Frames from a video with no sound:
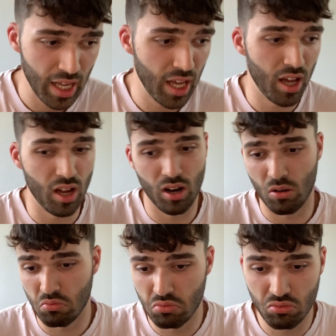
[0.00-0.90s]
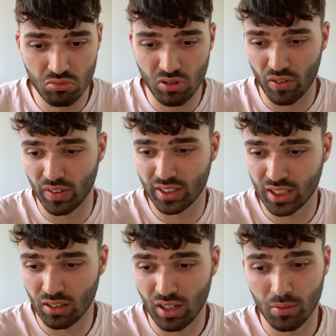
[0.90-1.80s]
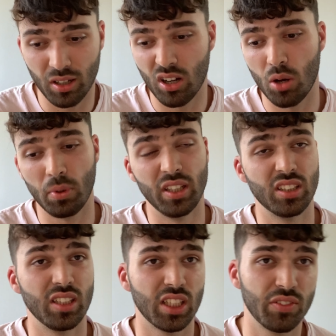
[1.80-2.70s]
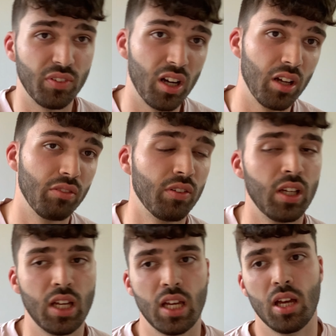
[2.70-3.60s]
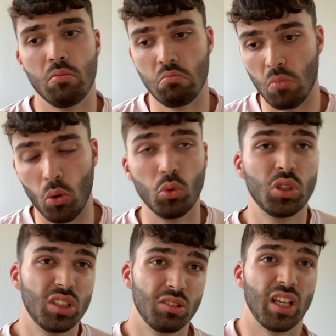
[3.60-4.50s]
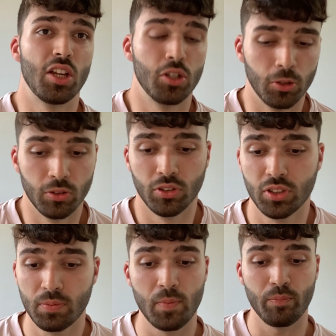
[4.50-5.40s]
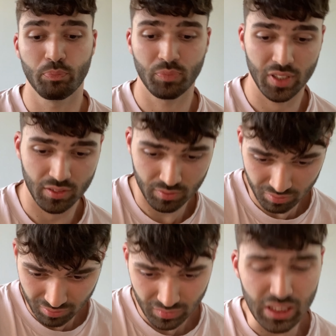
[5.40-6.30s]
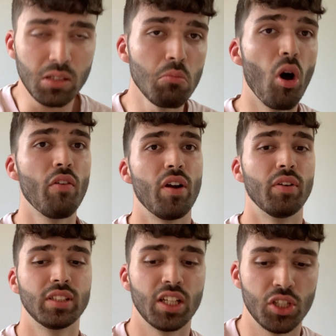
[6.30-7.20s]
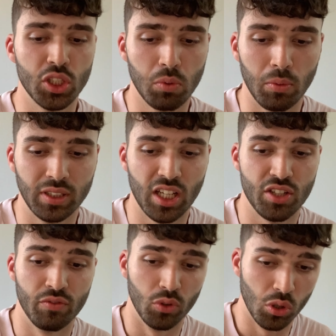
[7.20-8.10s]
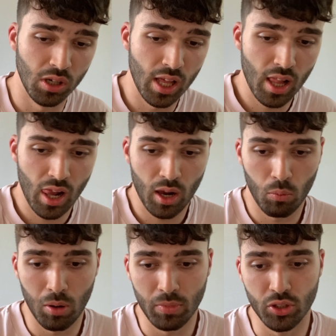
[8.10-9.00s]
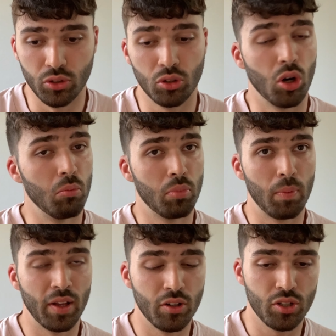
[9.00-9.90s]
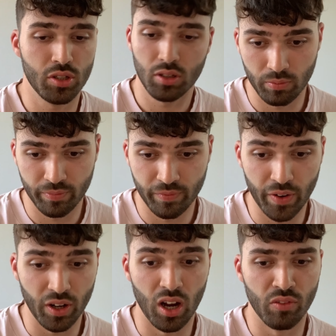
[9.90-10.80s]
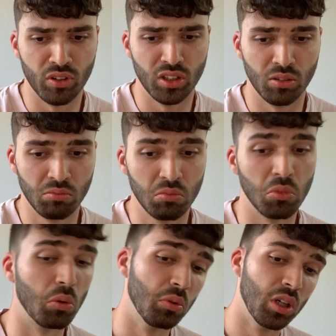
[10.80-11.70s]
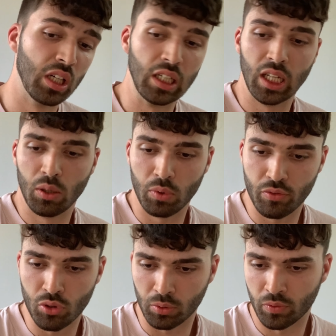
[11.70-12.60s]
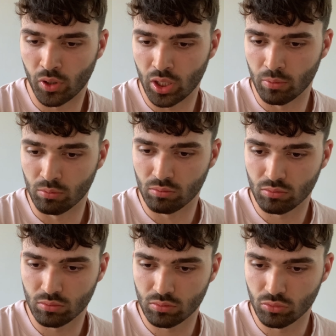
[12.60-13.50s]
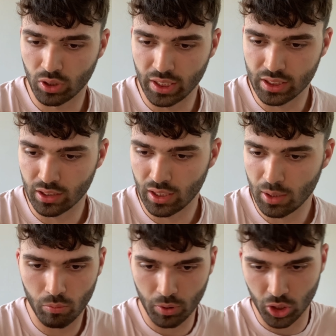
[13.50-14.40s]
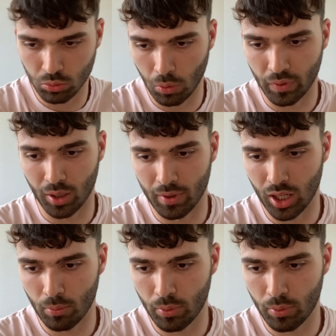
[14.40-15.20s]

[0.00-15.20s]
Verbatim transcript: Uh, roughly sitting around about RP 65 most sessions. My favorite session is probably session four when we do comp bench, very high volume. Well, we've dropped the volume recently because of what we're coming up.